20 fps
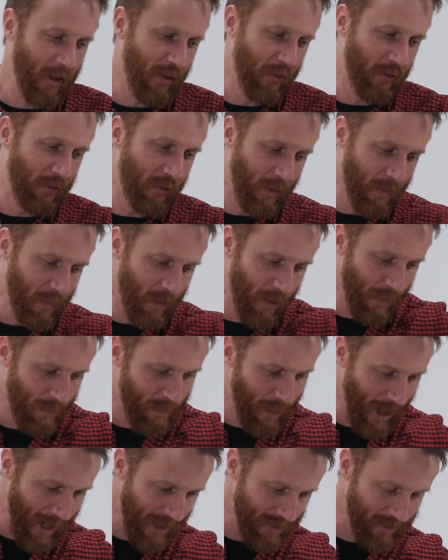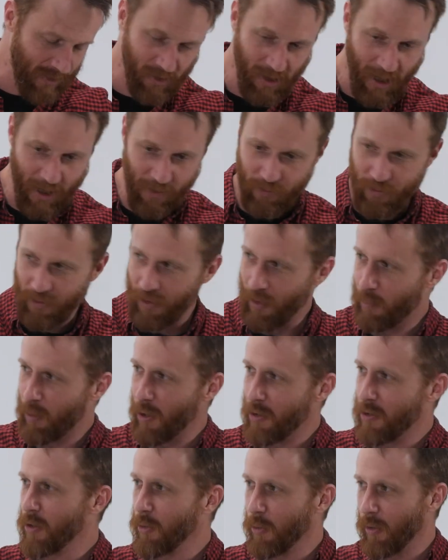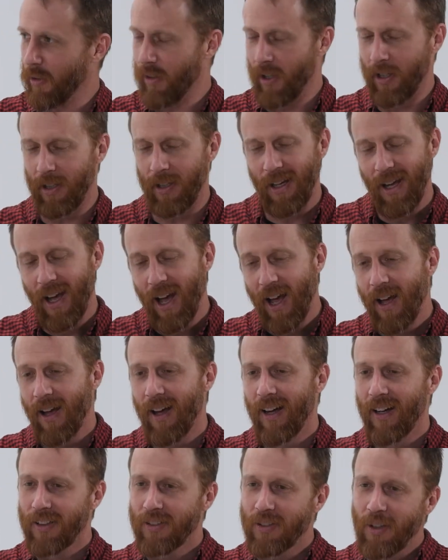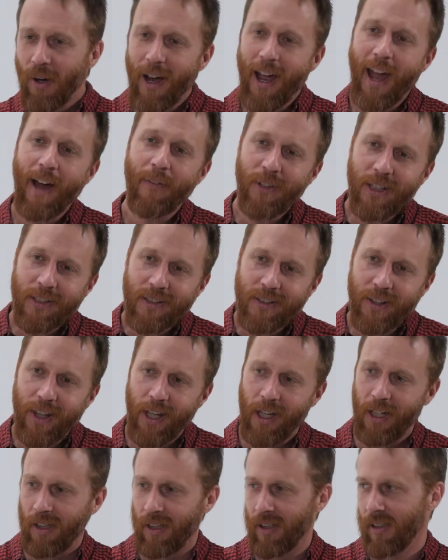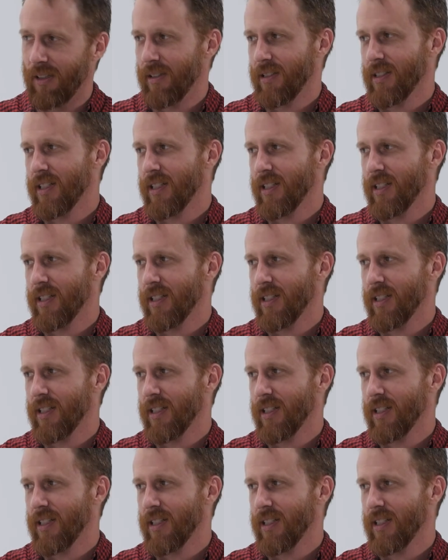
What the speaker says: from your past life approach you with like, so I have this thing.